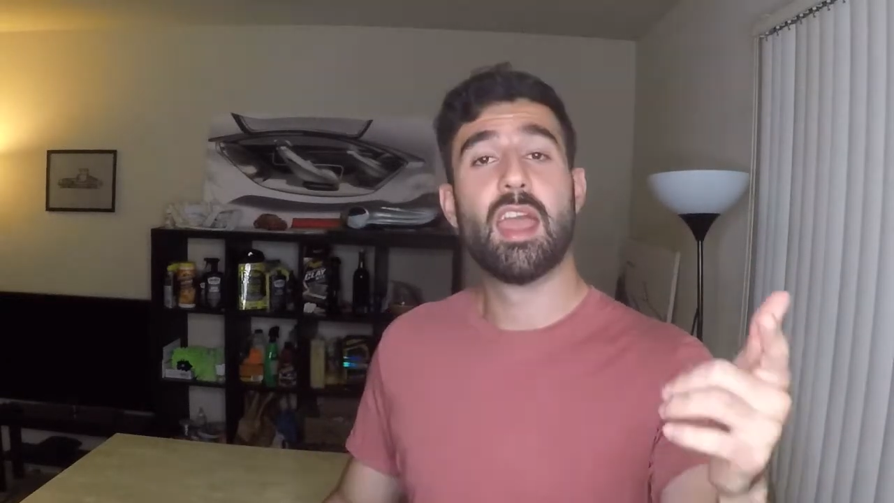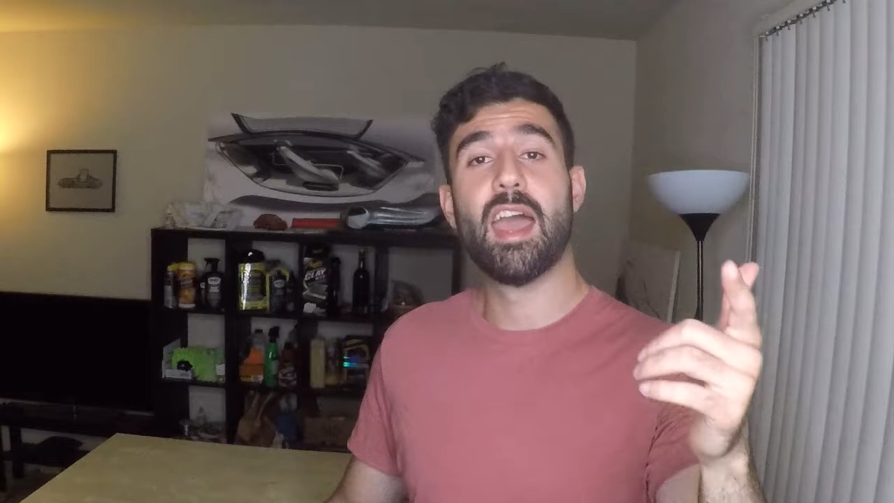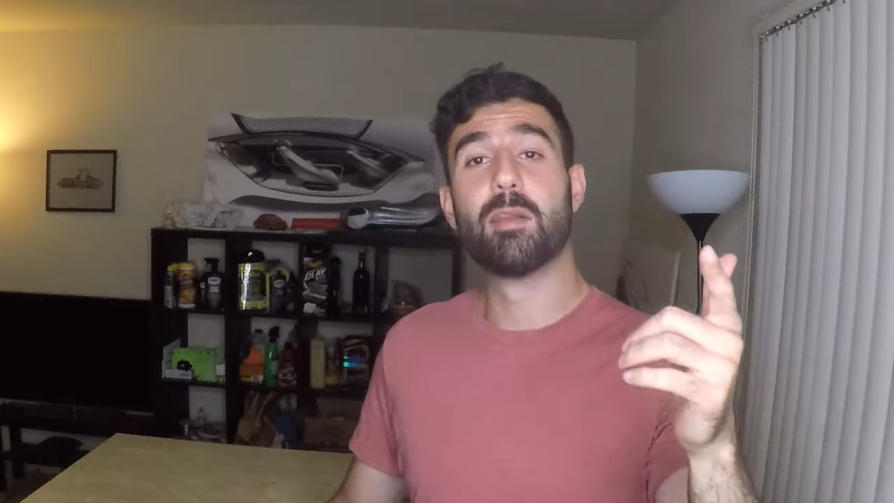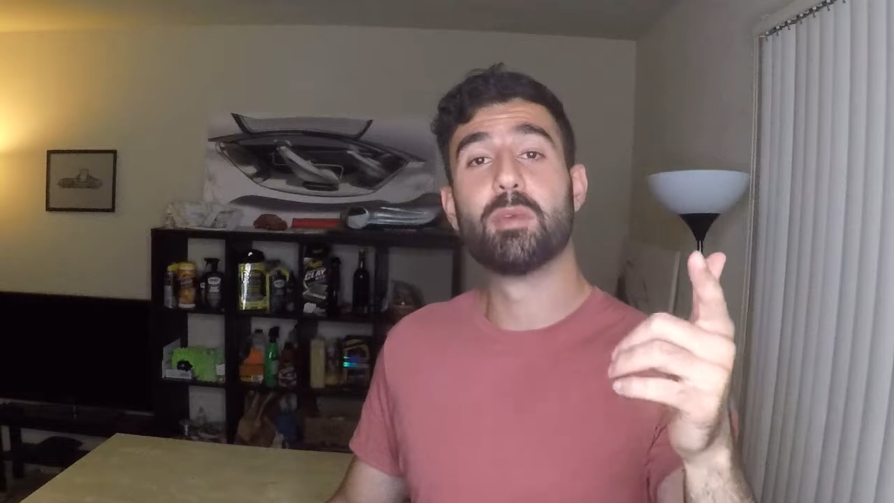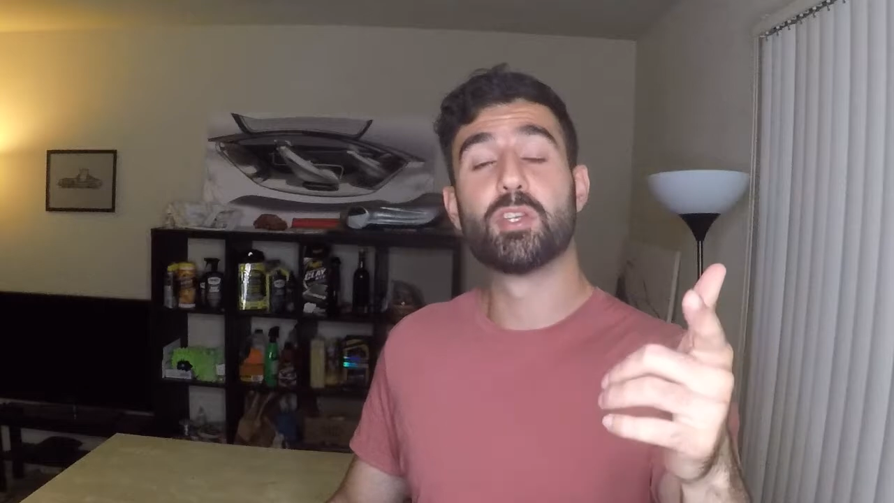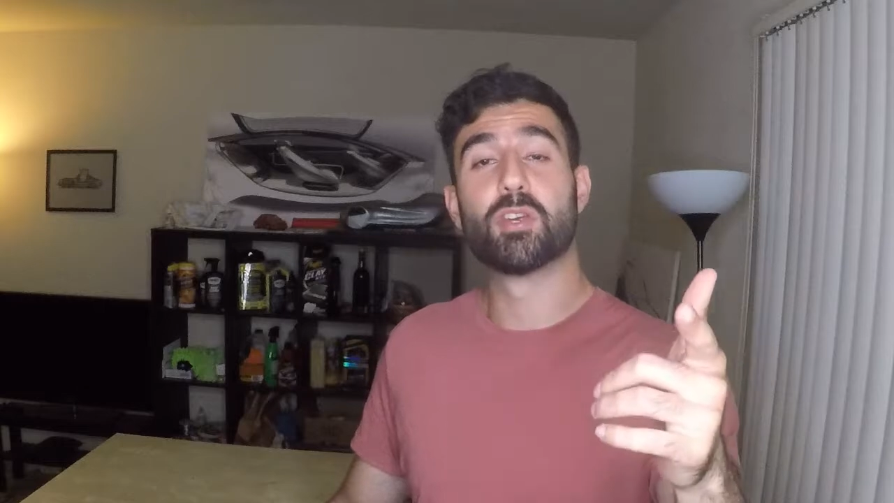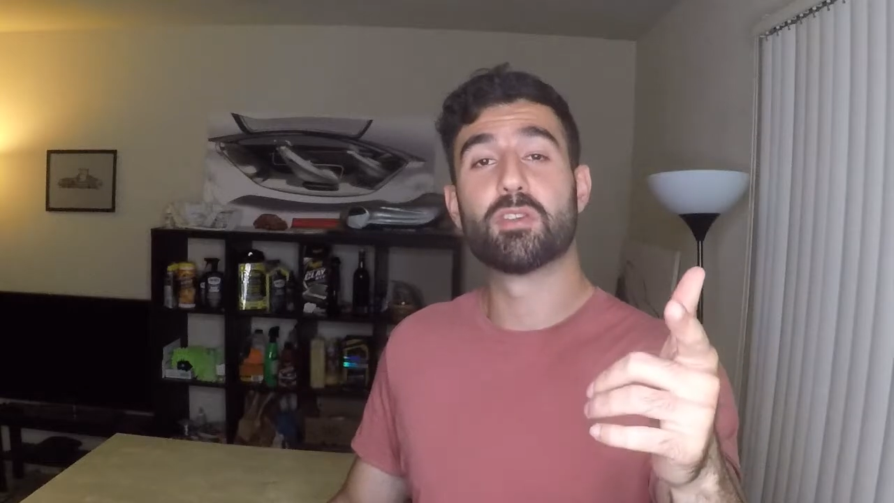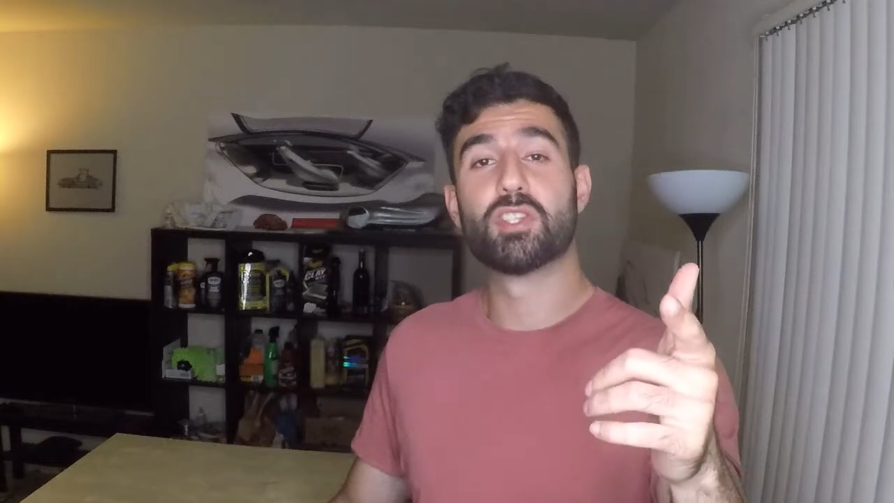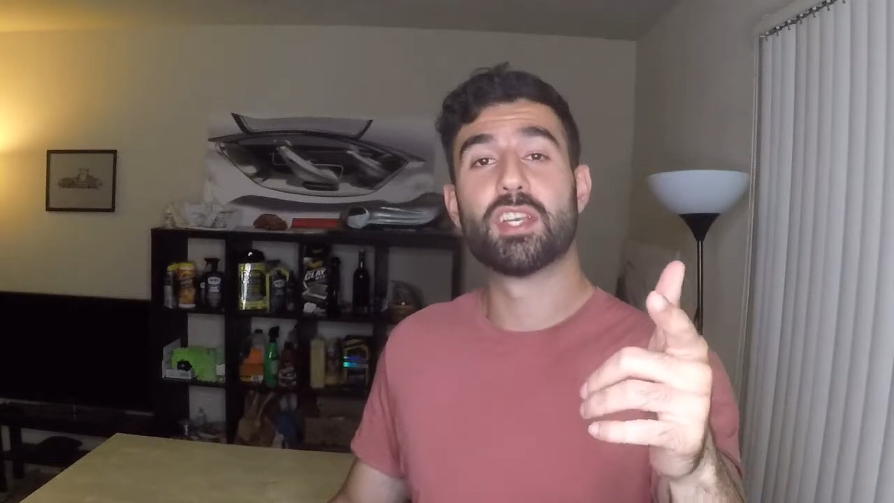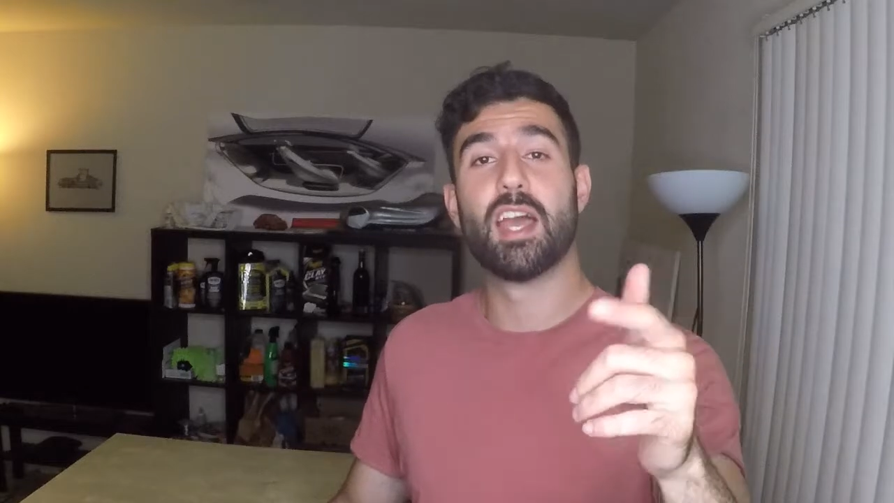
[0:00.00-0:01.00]
and be sure to
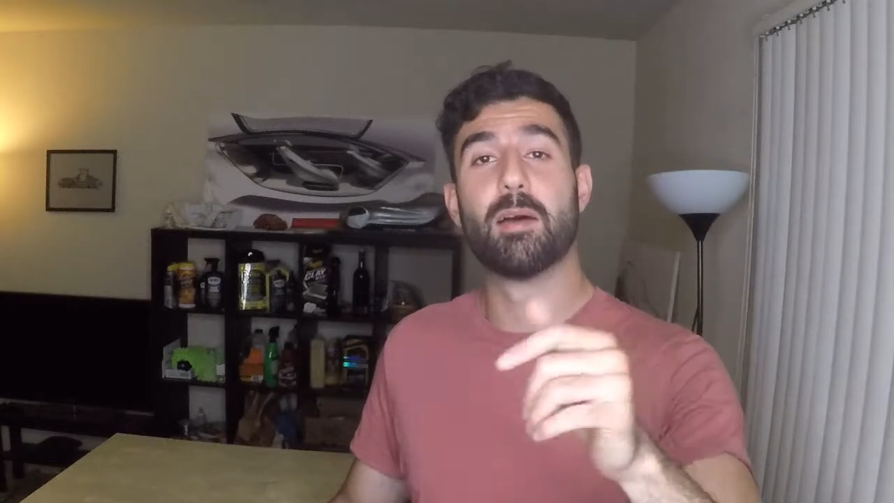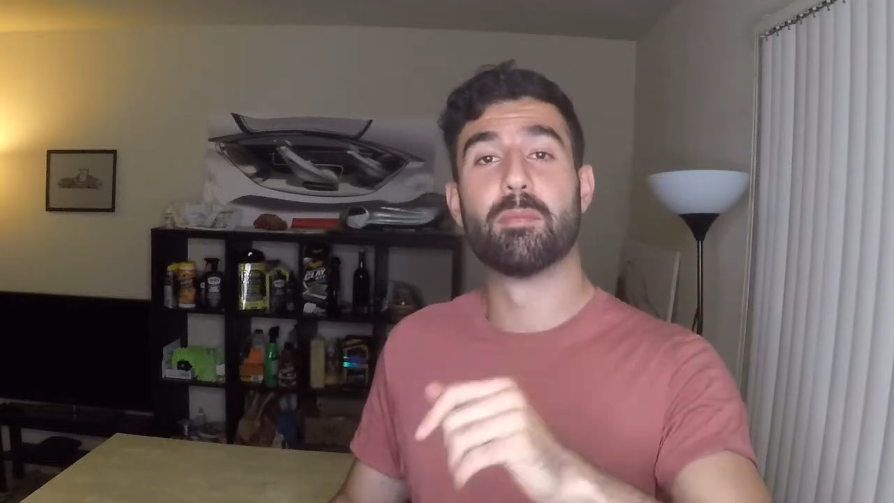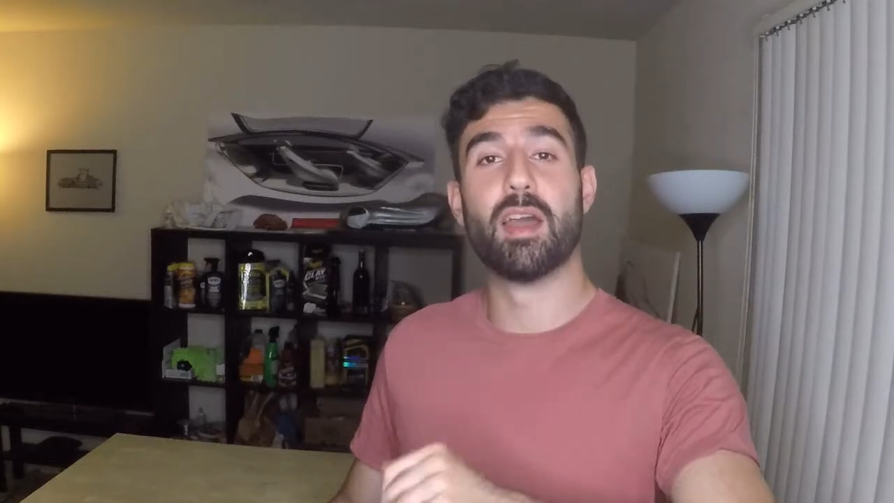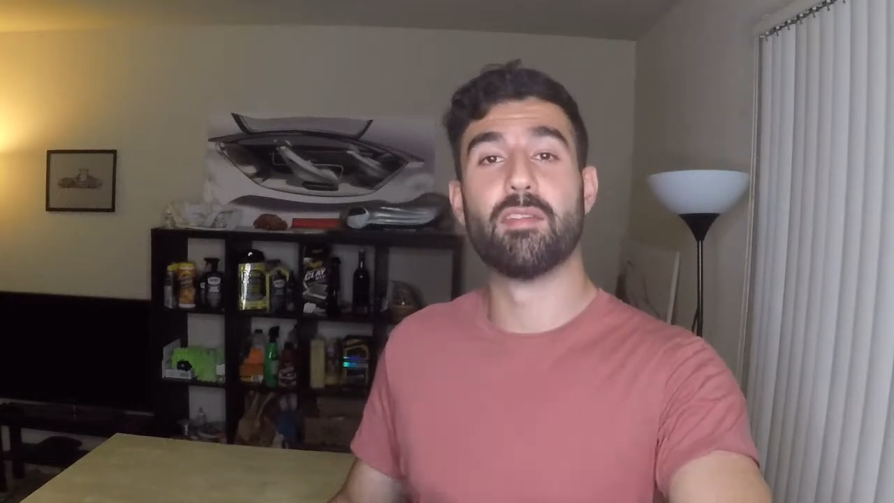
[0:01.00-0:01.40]
check out my